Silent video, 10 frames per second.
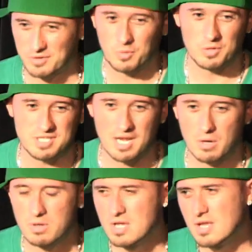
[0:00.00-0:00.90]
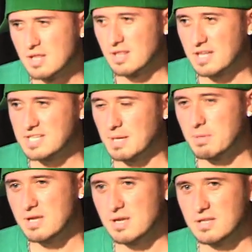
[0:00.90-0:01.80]
would, of course, they tell
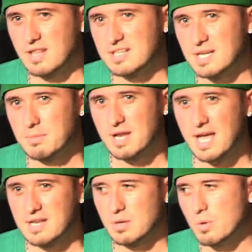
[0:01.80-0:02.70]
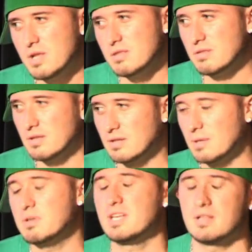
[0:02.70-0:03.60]
me an idea. Let
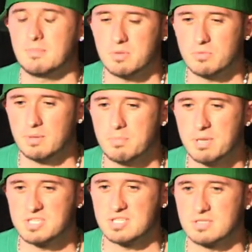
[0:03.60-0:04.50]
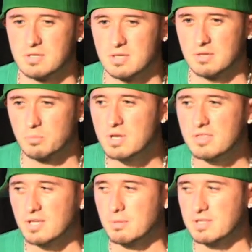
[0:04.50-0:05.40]
me pitch this to you. What do
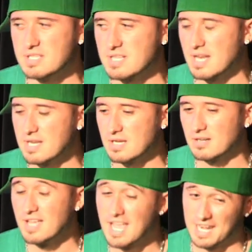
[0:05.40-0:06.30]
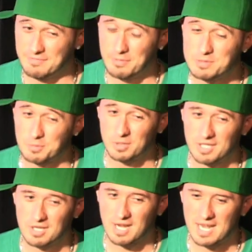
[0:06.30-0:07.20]
you think about this idea? And if it was a
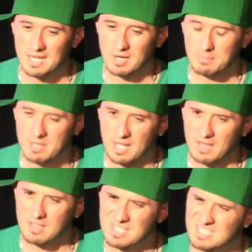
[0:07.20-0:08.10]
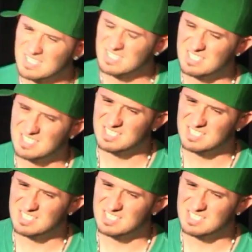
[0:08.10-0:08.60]
really good idea, I'd be like, I